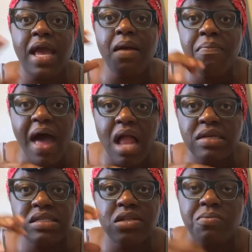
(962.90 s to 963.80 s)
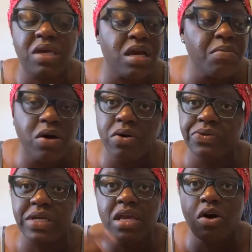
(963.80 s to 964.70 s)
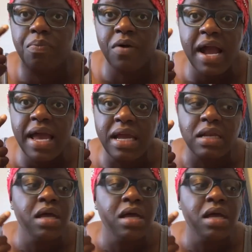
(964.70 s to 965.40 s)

imbalance in them chemicals in your brain.